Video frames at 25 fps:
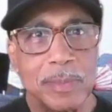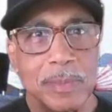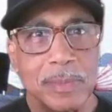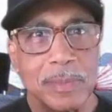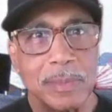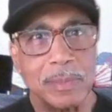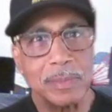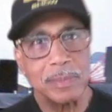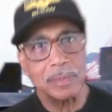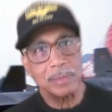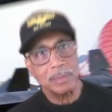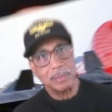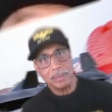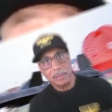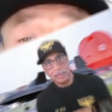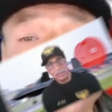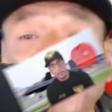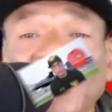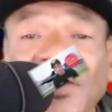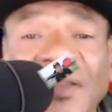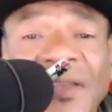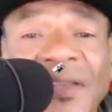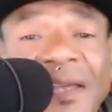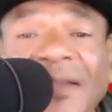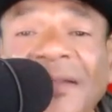Thank you once
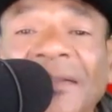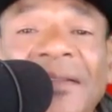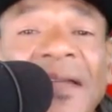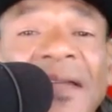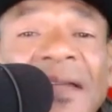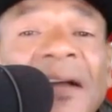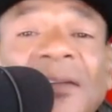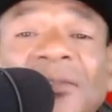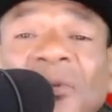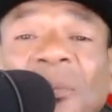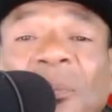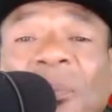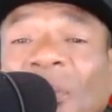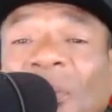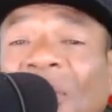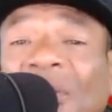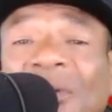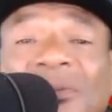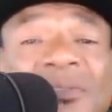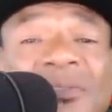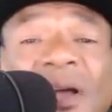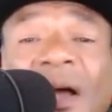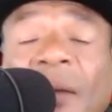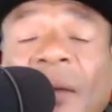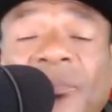again, Dr.
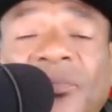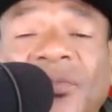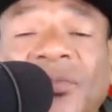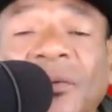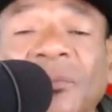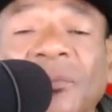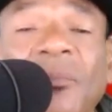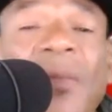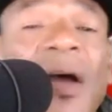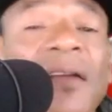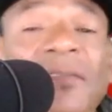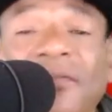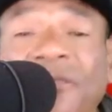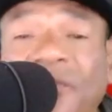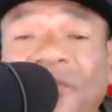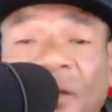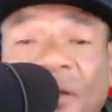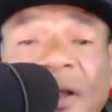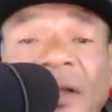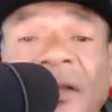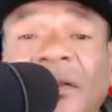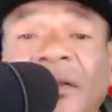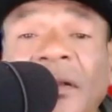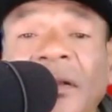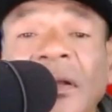Paul Thompson, my
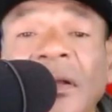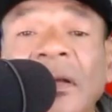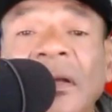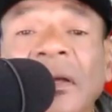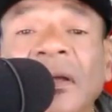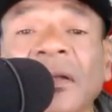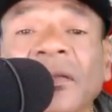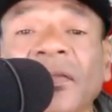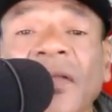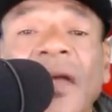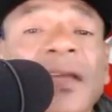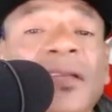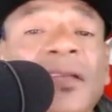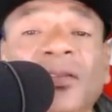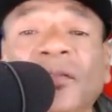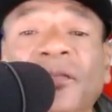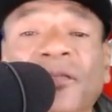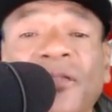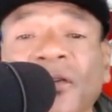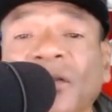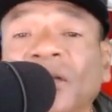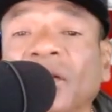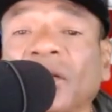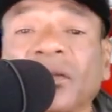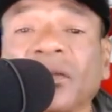friend. Thank you
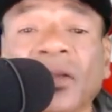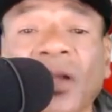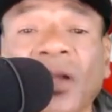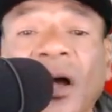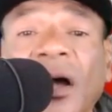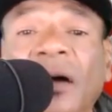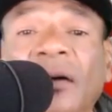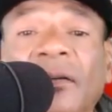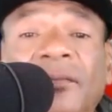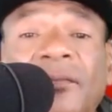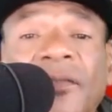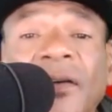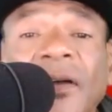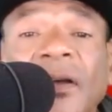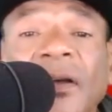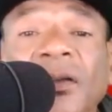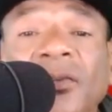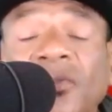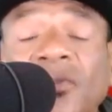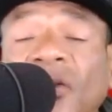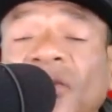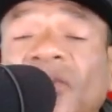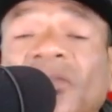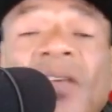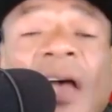for your love,
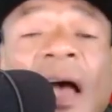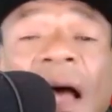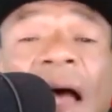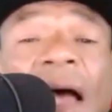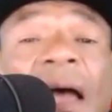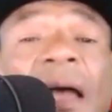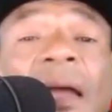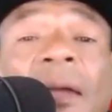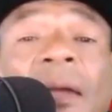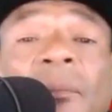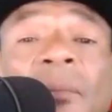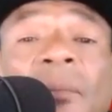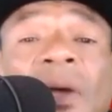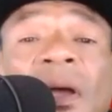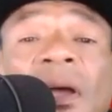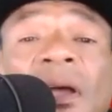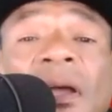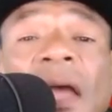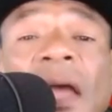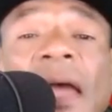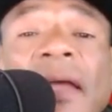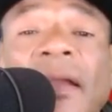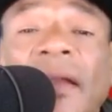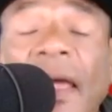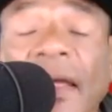your time,
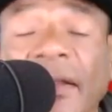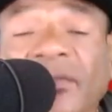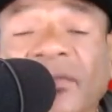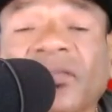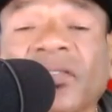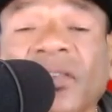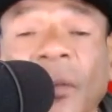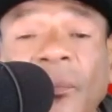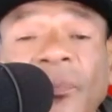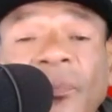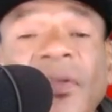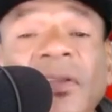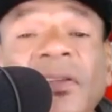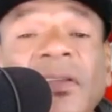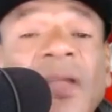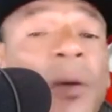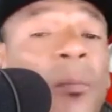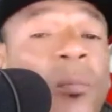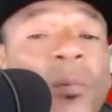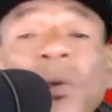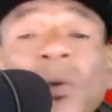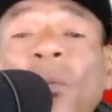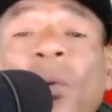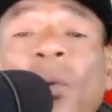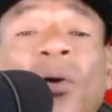and that's something
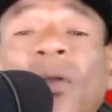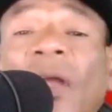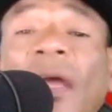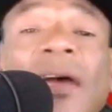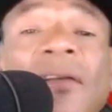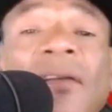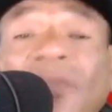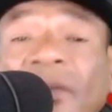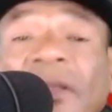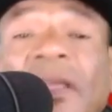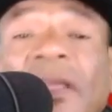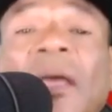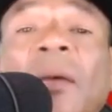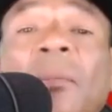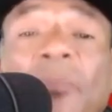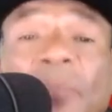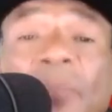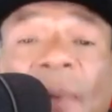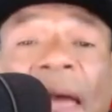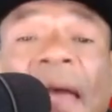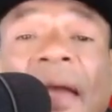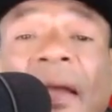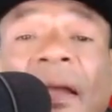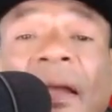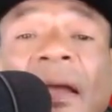that we won't ever get
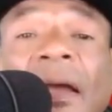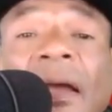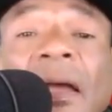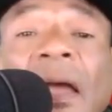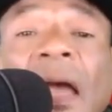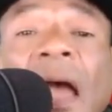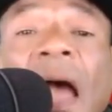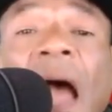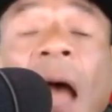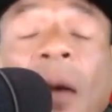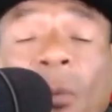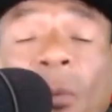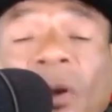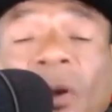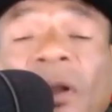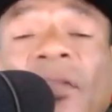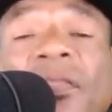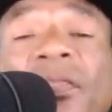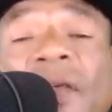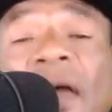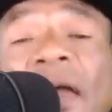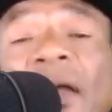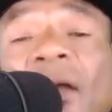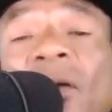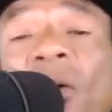back. I want to
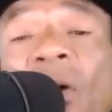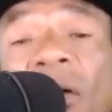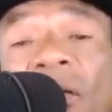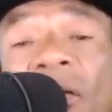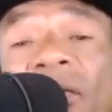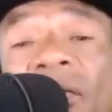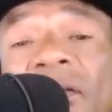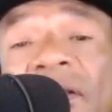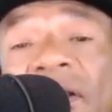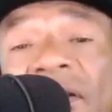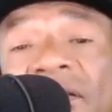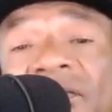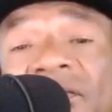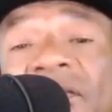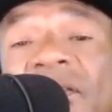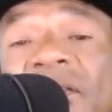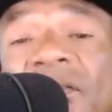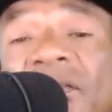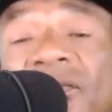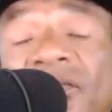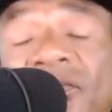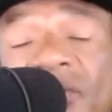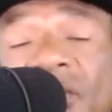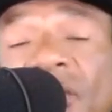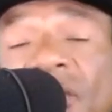thank all the
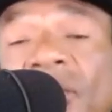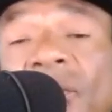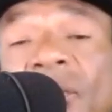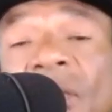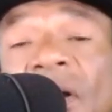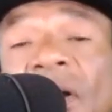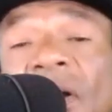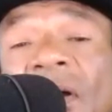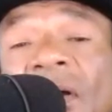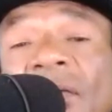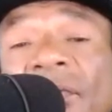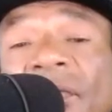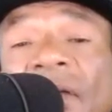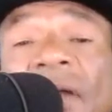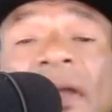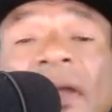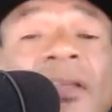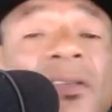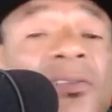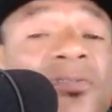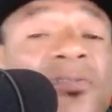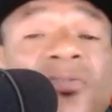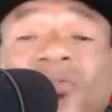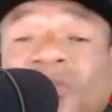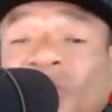listeners, too. Thank
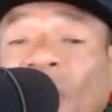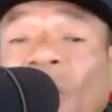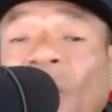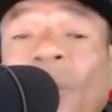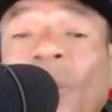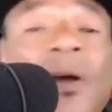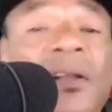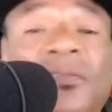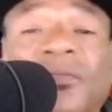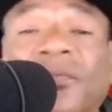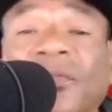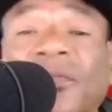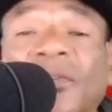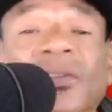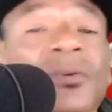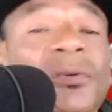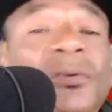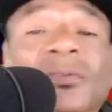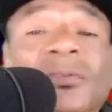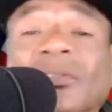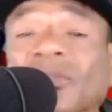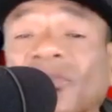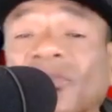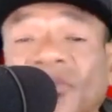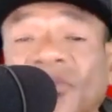you so much for
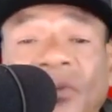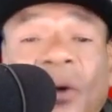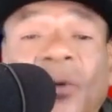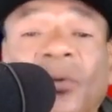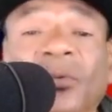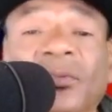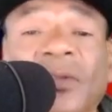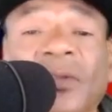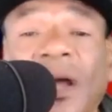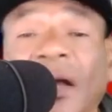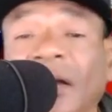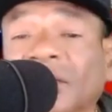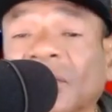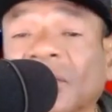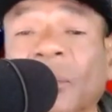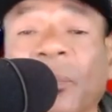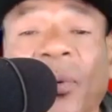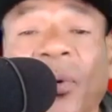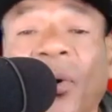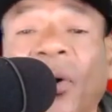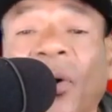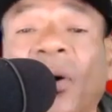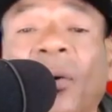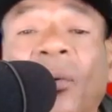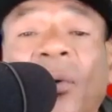doing the show, Dr.
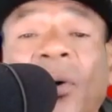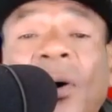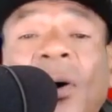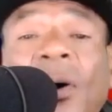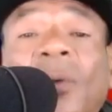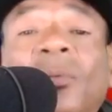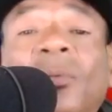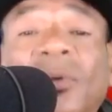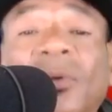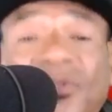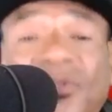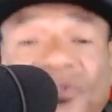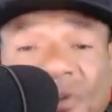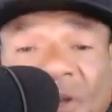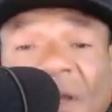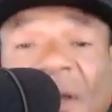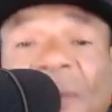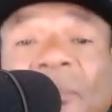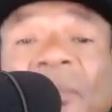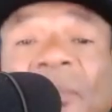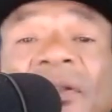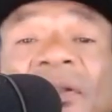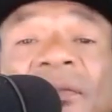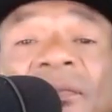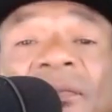Paul. We're
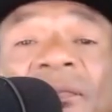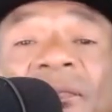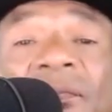jamming.